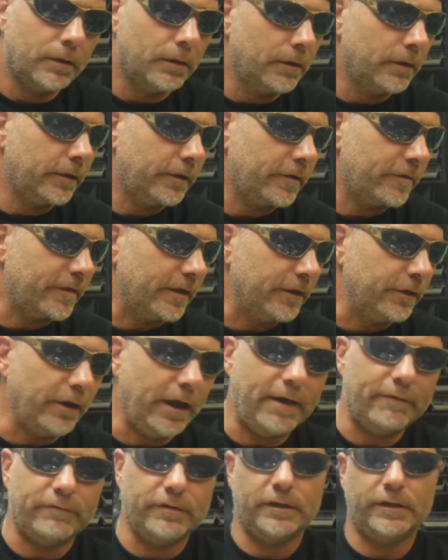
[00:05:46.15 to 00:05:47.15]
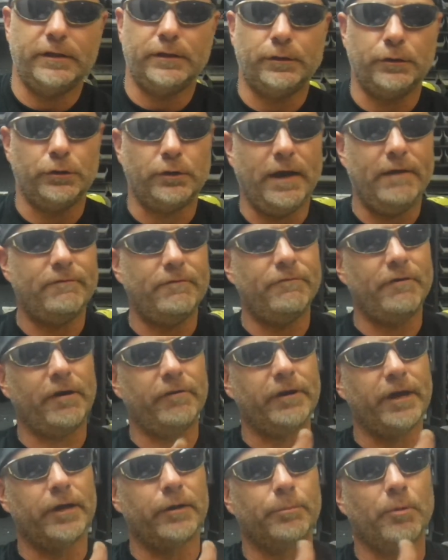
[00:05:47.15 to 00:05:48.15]
like I said, you have a
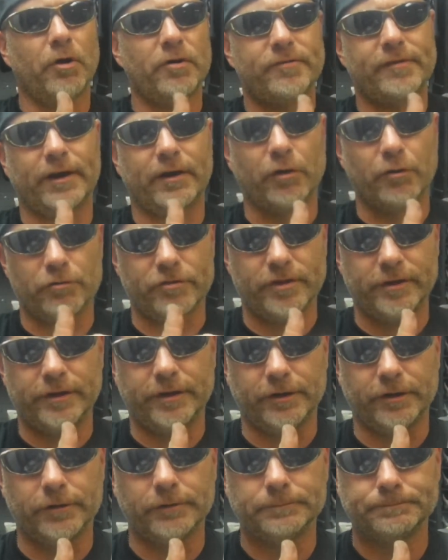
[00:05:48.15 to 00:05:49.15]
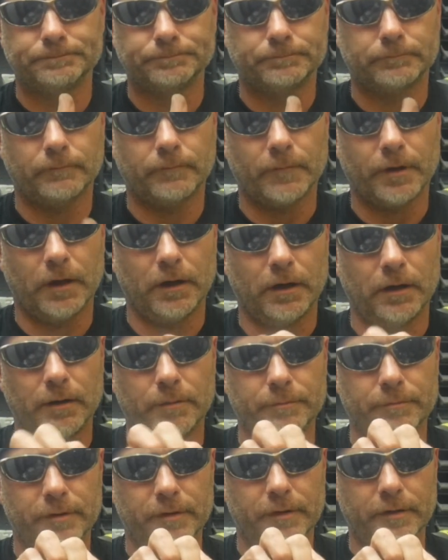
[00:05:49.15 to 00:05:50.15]
Variator boss that goes in here.
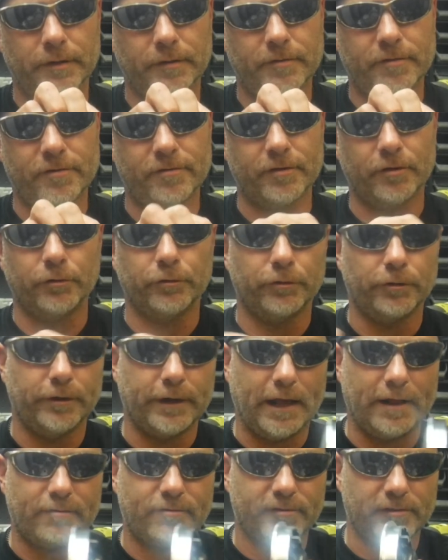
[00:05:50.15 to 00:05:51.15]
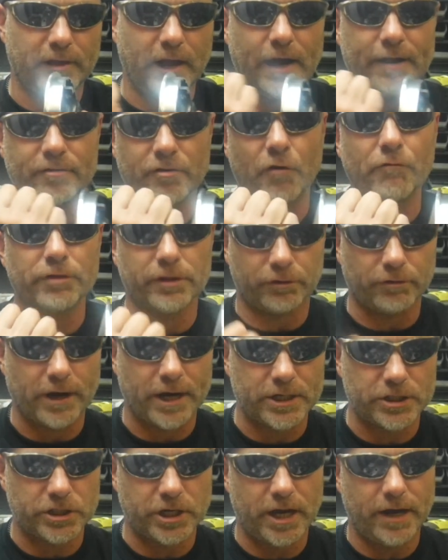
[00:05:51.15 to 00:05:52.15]
It's the cylinder, and that slides over the
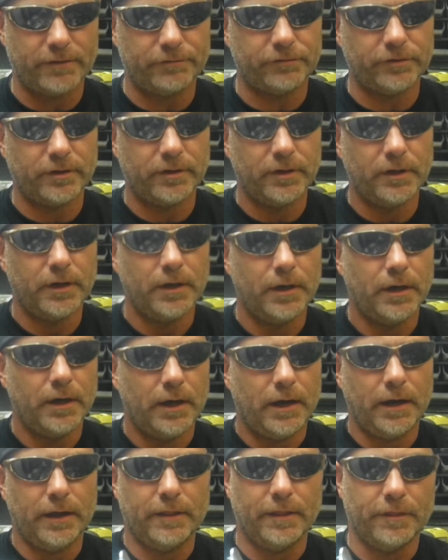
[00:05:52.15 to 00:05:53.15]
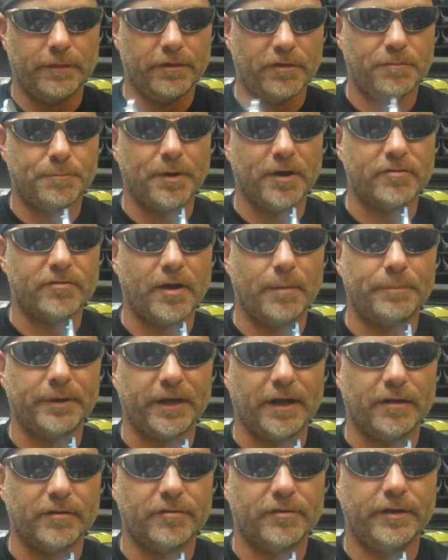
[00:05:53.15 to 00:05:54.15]
crankshaft, and then this butts up
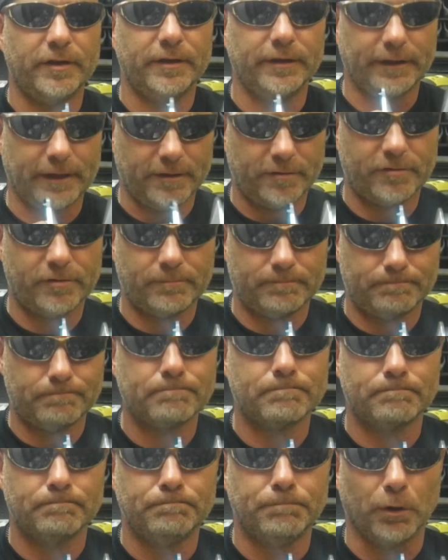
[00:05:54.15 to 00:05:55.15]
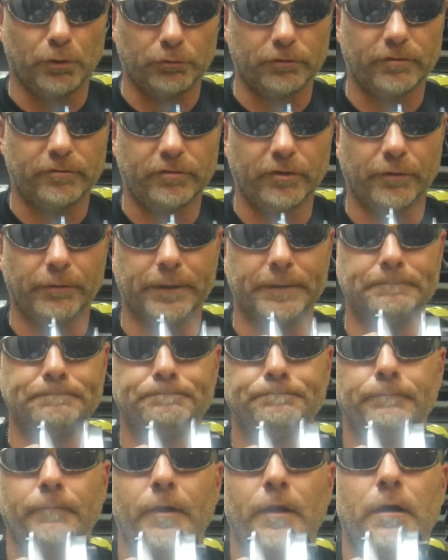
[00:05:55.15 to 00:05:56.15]
against it and gets bolted to it,
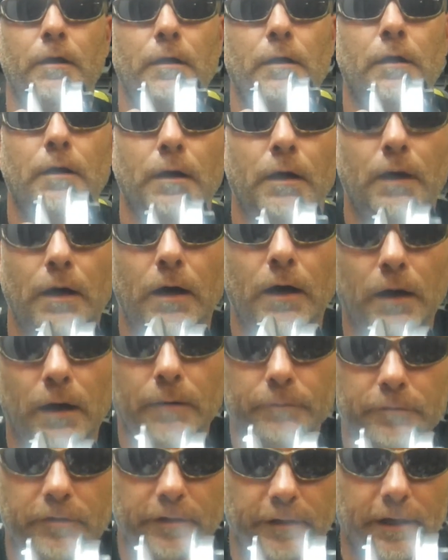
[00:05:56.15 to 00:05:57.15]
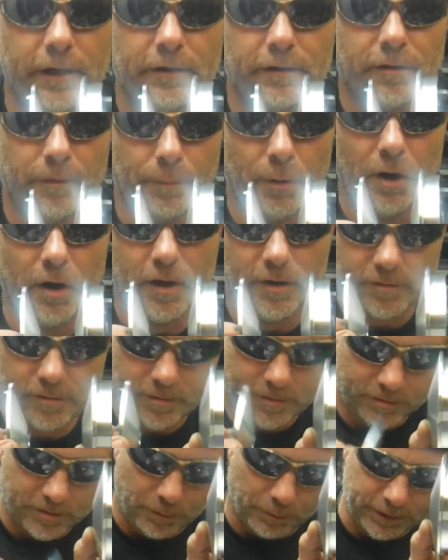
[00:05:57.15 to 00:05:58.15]
to the end of the boss.
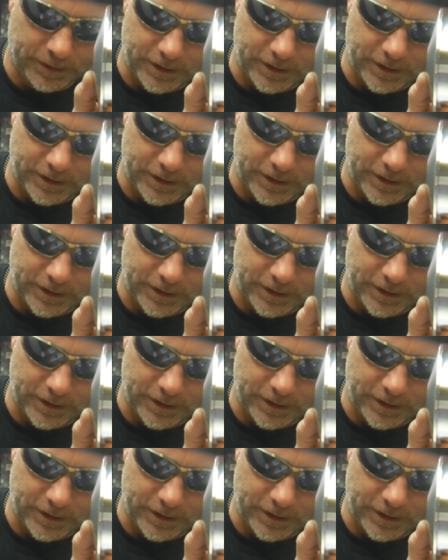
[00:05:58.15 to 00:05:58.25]
So what